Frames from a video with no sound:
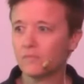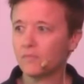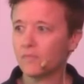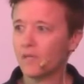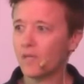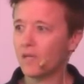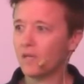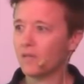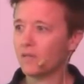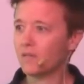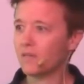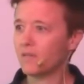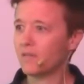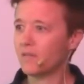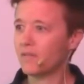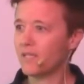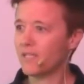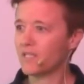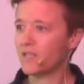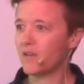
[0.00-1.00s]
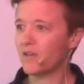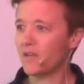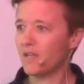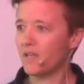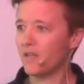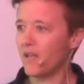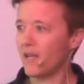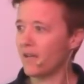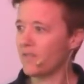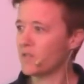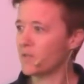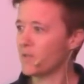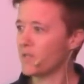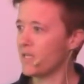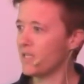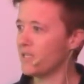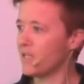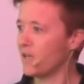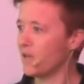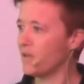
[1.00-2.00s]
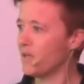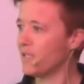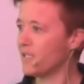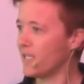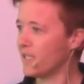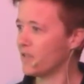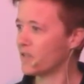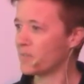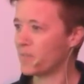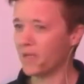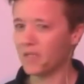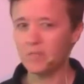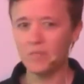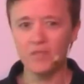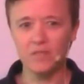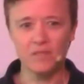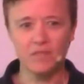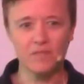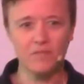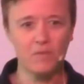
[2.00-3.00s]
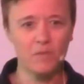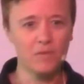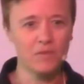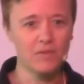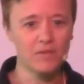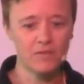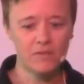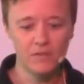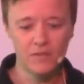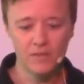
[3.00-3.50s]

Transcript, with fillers: Now, there are things in our lives that we need to own and take responsibility for.